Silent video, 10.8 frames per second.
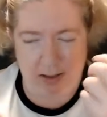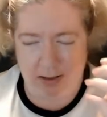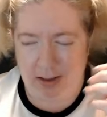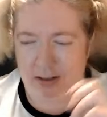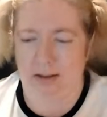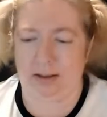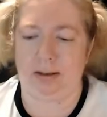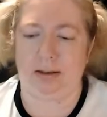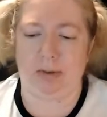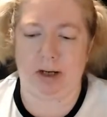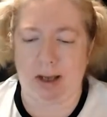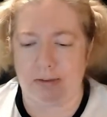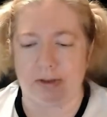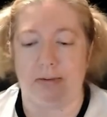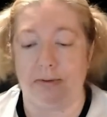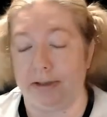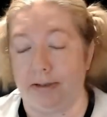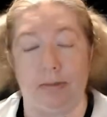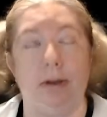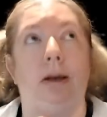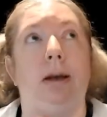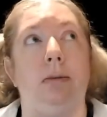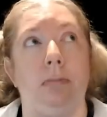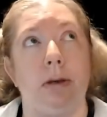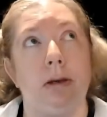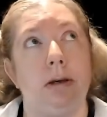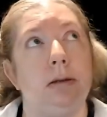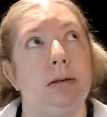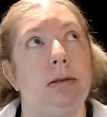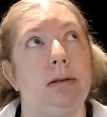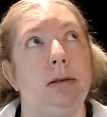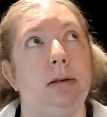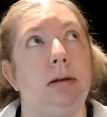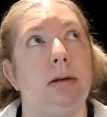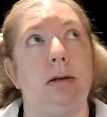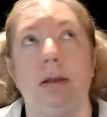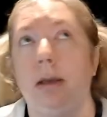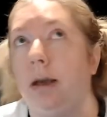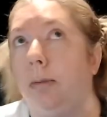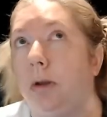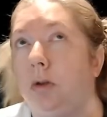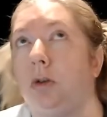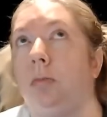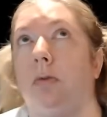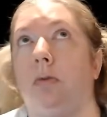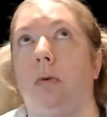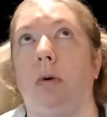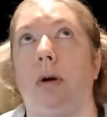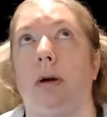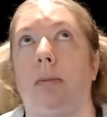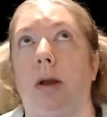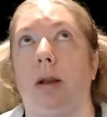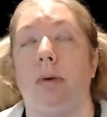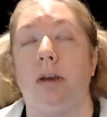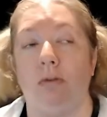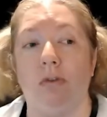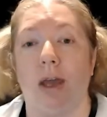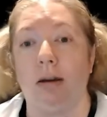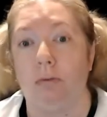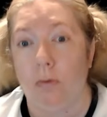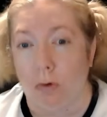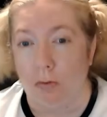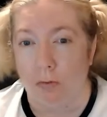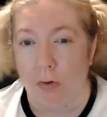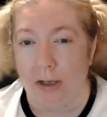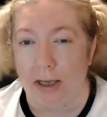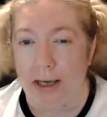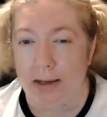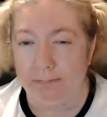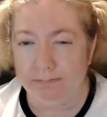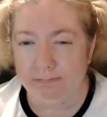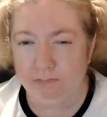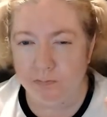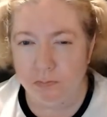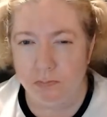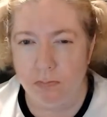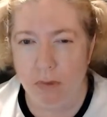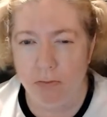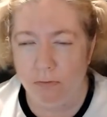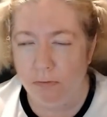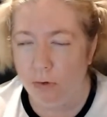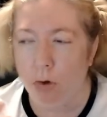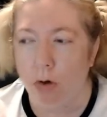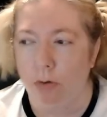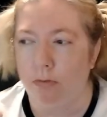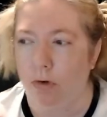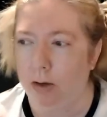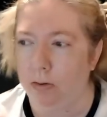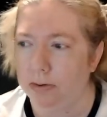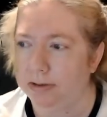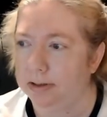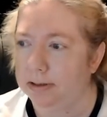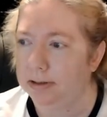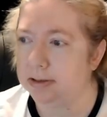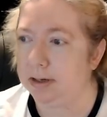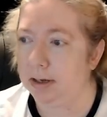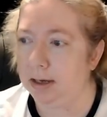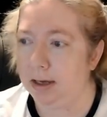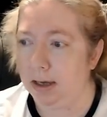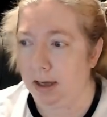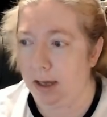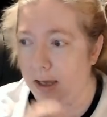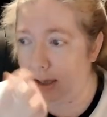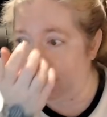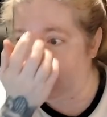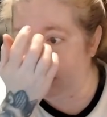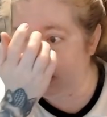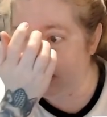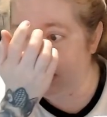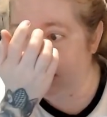down a little. I'm going to have to give it some time because, like I mentioned before, I'm not a big fan of overly floral fragrances, and